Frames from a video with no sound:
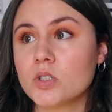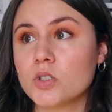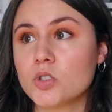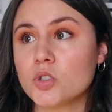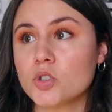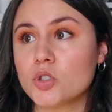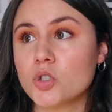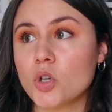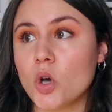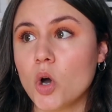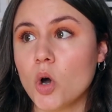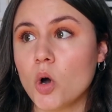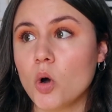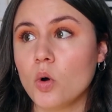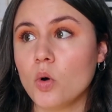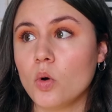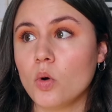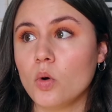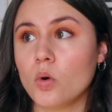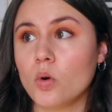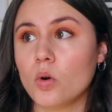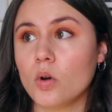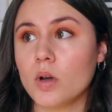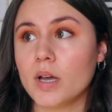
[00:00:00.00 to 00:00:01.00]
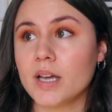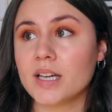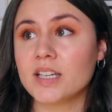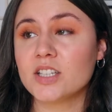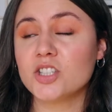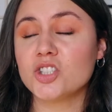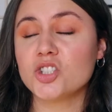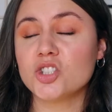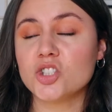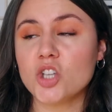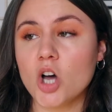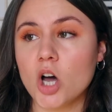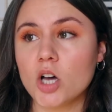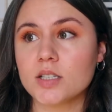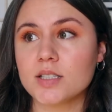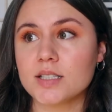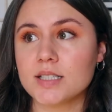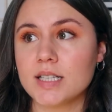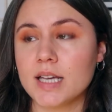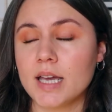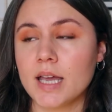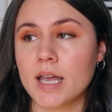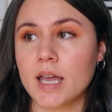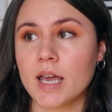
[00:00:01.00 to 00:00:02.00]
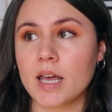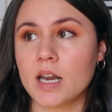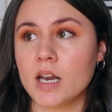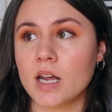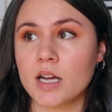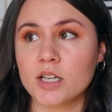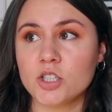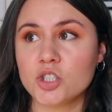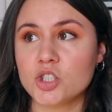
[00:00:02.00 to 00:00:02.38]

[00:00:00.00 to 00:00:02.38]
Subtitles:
so exhausting and